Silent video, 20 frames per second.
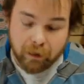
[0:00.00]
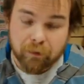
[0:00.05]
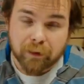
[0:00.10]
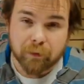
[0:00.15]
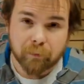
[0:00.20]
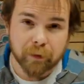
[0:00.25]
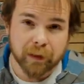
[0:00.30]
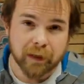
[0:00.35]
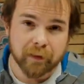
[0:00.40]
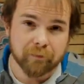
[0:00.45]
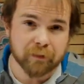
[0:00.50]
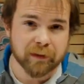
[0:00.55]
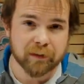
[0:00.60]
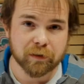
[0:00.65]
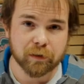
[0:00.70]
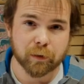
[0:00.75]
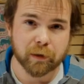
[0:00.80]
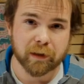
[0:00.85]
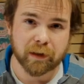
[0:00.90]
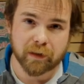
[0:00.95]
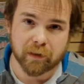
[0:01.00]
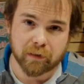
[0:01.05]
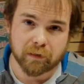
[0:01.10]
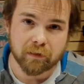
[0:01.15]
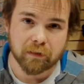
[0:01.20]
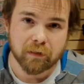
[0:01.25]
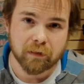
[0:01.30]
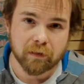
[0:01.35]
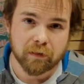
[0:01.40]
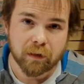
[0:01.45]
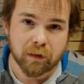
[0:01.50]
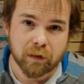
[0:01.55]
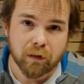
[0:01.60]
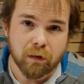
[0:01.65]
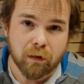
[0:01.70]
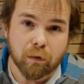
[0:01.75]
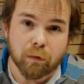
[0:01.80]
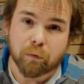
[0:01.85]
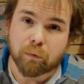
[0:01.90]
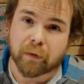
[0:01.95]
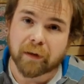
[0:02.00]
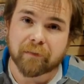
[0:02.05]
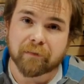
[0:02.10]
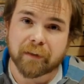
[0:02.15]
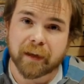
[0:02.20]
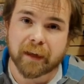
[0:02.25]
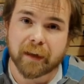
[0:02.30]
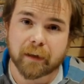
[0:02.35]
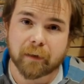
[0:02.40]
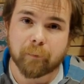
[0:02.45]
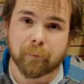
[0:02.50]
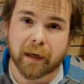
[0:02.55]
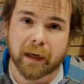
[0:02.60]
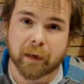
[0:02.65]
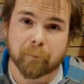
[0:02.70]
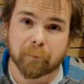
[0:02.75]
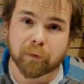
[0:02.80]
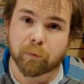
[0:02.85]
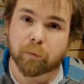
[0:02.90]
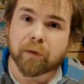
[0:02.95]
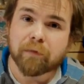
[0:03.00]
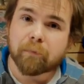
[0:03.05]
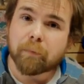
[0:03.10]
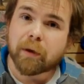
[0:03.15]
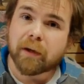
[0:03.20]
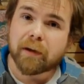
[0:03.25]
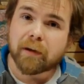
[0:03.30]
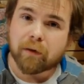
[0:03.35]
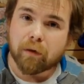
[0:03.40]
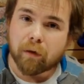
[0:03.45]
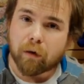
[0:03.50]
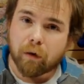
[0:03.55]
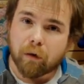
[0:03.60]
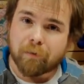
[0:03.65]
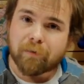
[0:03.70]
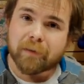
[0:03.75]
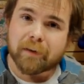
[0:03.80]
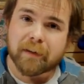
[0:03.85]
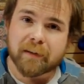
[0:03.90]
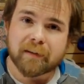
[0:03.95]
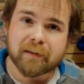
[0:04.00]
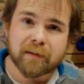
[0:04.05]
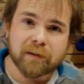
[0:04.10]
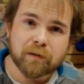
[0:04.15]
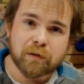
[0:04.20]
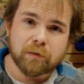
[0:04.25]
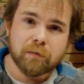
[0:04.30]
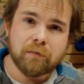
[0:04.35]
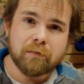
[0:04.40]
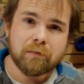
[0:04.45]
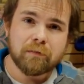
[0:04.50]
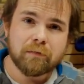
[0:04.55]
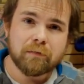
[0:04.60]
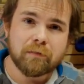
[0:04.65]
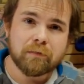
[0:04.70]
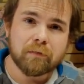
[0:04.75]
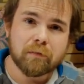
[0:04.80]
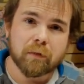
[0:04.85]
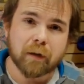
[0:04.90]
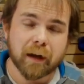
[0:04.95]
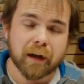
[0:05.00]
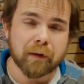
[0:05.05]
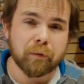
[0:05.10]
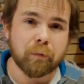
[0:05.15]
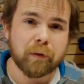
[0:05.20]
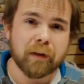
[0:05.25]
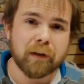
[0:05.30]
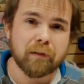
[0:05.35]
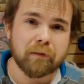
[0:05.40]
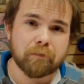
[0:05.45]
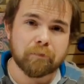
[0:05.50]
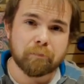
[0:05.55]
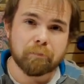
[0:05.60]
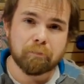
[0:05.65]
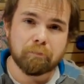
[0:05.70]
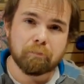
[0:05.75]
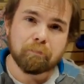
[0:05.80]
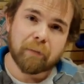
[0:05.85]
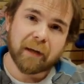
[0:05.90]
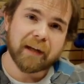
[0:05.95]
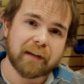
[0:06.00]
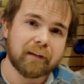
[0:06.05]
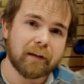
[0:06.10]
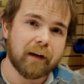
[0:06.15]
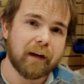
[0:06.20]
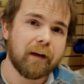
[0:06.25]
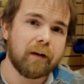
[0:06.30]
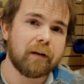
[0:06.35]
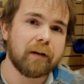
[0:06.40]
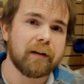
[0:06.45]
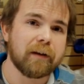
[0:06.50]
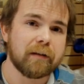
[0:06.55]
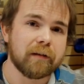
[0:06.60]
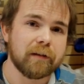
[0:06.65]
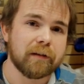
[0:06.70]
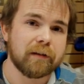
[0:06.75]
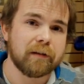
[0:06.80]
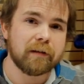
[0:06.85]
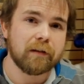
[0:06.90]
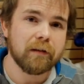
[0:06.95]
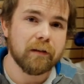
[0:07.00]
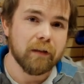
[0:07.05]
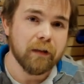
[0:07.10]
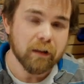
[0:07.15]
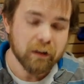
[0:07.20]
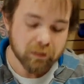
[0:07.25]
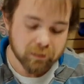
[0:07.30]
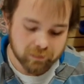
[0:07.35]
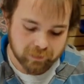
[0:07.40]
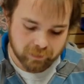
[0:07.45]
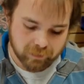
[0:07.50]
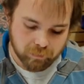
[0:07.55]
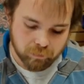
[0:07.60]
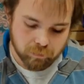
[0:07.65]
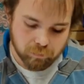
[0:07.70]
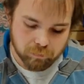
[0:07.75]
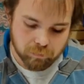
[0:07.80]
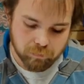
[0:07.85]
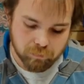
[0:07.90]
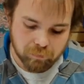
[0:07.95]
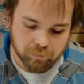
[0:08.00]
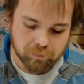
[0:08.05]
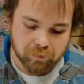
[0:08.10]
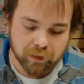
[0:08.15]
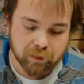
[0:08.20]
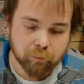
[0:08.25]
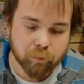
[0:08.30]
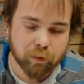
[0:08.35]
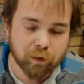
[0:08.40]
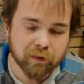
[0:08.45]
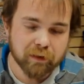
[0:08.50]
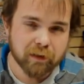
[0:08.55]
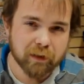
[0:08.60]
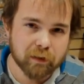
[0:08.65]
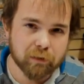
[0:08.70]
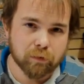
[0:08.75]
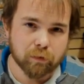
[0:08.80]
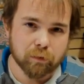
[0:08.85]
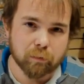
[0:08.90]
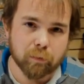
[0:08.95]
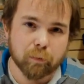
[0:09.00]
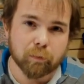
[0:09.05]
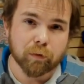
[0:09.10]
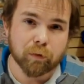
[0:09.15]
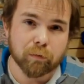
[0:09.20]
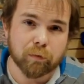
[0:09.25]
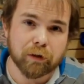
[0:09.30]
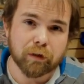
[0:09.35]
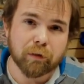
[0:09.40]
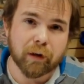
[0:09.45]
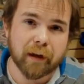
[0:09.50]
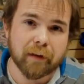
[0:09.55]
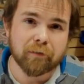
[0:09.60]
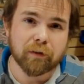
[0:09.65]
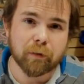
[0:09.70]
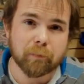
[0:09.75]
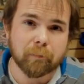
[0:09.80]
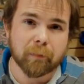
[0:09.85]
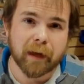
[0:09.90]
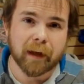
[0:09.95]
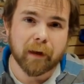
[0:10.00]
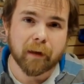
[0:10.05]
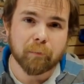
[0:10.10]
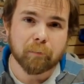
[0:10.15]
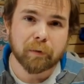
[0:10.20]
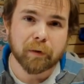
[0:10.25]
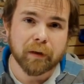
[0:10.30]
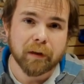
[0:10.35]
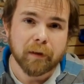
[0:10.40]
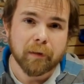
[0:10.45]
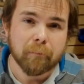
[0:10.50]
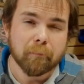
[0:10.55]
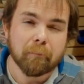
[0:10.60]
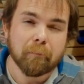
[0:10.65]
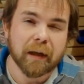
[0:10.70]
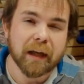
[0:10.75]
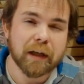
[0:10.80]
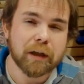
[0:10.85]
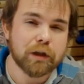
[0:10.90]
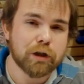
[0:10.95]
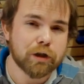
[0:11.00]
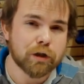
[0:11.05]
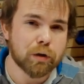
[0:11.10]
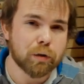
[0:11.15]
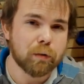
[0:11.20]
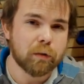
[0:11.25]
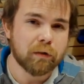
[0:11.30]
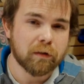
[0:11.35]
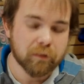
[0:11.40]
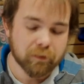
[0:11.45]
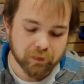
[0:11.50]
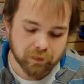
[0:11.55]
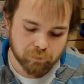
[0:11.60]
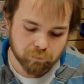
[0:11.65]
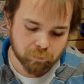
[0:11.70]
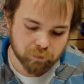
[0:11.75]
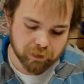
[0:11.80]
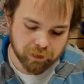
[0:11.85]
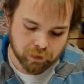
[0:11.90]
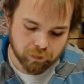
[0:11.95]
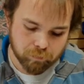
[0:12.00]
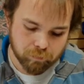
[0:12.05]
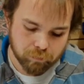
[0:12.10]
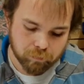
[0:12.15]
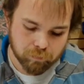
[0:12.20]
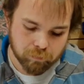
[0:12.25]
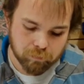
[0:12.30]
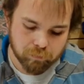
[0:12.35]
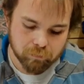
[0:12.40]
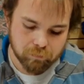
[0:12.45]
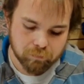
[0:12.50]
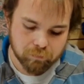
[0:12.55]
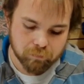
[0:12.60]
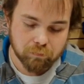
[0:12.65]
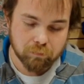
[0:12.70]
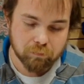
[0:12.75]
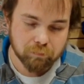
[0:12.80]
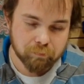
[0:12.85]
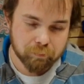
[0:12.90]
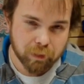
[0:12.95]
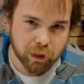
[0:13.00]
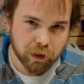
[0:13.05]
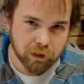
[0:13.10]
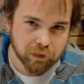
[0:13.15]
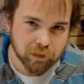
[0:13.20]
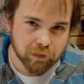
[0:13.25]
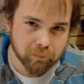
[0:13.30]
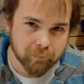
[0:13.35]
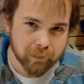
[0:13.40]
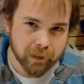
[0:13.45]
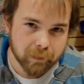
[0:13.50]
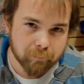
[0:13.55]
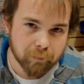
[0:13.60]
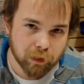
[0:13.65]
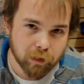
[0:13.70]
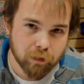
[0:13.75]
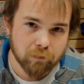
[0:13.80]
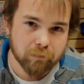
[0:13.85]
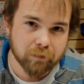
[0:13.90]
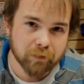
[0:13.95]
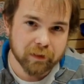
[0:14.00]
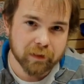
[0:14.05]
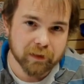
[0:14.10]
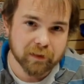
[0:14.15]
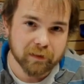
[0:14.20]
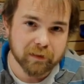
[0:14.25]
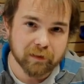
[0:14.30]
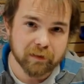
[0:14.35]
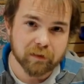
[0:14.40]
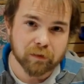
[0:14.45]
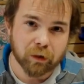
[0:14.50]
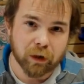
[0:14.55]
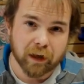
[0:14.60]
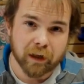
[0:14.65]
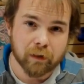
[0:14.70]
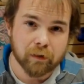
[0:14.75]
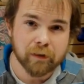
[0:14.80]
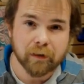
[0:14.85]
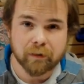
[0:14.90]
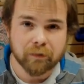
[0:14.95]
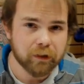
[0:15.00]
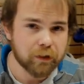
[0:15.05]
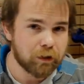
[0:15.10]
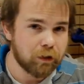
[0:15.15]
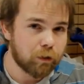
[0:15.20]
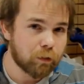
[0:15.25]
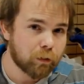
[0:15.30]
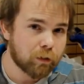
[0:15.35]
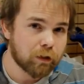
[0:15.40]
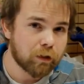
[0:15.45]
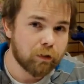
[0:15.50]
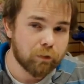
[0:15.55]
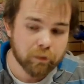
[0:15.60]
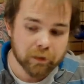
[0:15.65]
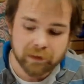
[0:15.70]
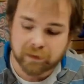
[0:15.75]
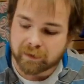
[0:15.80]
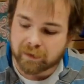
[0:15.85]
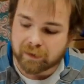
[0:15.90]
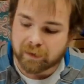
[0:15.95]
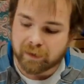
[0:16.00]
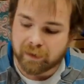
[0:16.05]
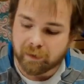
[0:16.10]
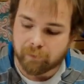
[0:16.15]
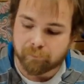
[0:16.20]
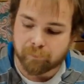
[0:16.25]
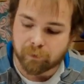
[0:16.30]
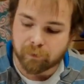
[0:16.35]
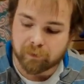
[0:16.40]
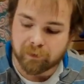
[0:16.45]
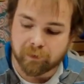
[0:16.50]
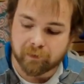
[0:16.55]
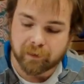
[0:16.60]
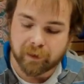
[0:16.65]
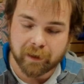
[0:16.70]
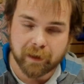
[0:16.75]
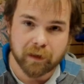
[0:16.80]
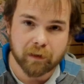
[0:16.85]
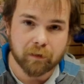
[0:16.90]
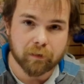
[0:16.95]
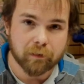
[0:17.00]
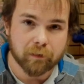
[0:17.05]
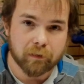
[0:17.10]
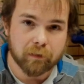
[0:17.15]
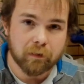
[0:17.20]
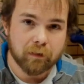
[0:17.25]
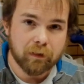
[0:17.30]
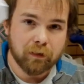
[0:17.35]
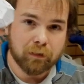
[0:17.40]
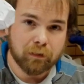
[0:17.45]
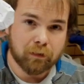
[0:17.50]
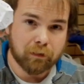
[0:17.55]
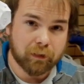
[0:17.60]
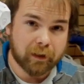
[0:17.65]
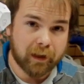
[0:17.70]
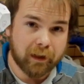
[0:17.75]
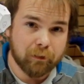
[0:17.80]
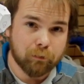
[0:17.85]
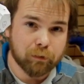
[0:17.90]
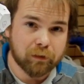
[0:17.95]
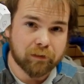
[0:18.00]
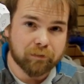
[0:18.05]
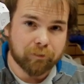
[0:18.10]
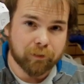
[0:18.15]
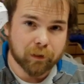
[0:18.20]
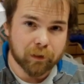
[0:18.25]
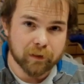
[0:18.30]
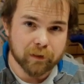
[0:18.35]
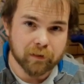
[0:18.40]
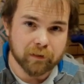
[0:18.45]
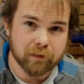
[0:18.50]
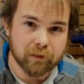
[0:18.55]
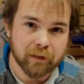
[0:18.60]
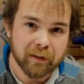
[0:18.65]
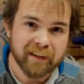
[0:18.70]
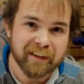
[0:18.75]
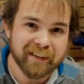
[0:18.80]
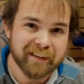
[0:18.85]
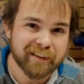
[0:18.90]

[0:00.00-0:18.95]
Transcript: now that we have this created, we've taken a map and we've put it over the sigil, and we've picked areas. Now, the important thing to remember, when you have your map, make sure that when you put your map over this, the area that you're going to keep your little anchor, your Chaosphere in,